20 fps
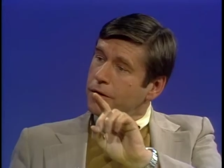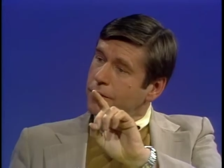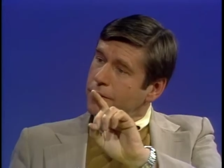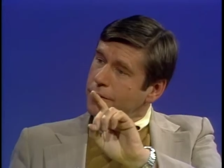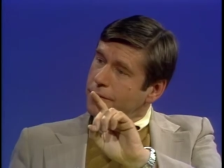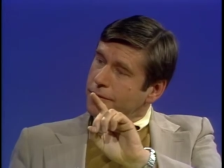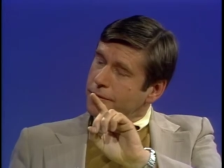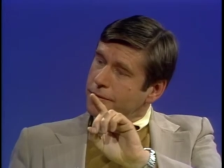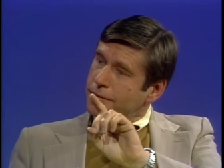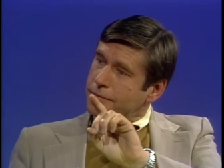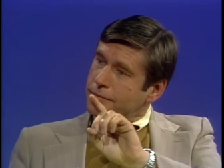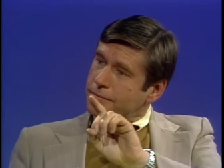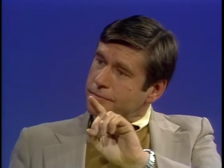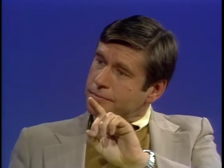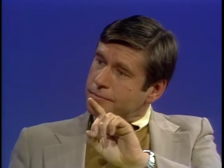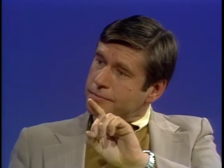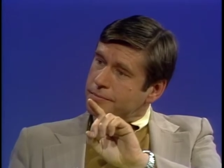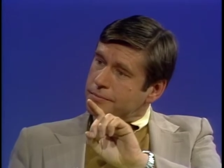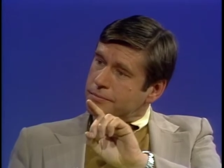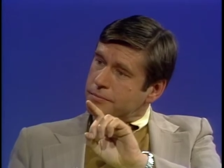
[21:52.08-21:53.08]
a defect in the
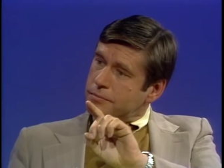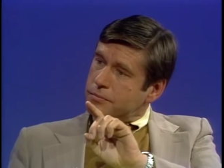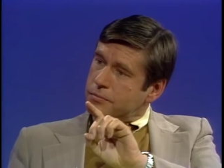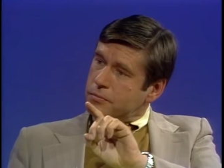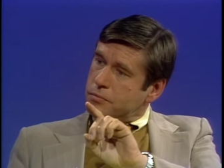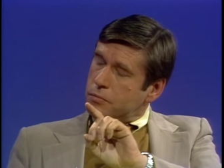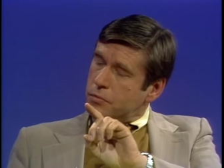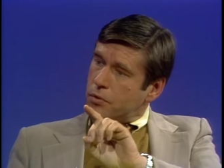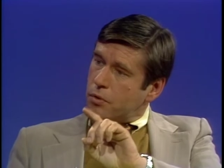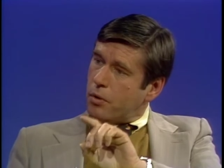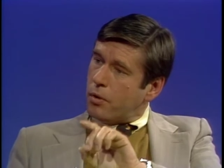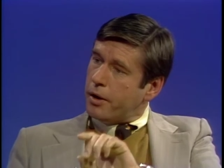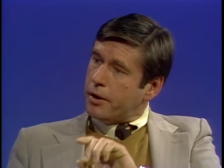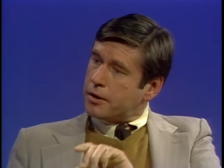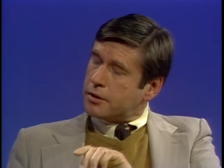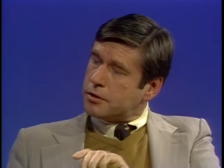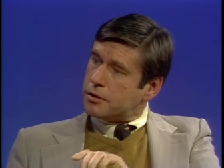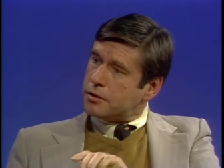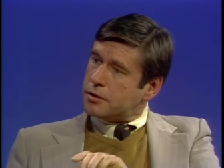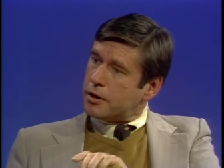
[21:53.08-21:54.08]
Act? Oh, I think
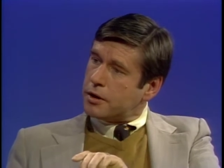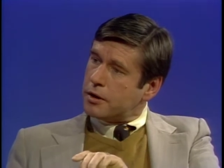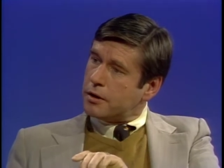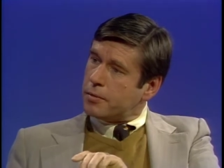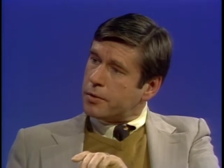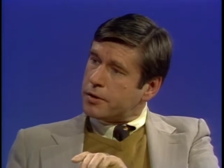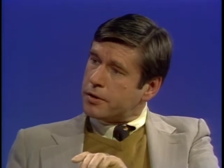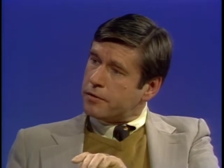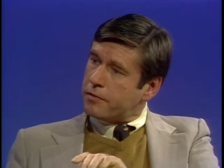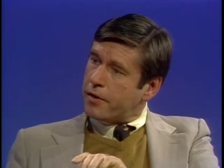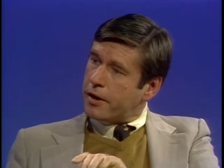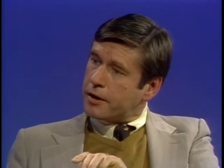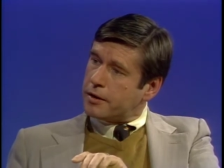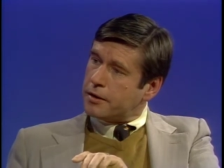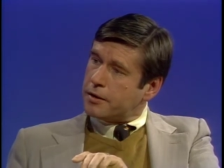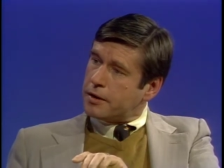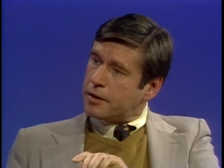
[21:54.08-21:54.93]
it's a terrible defect in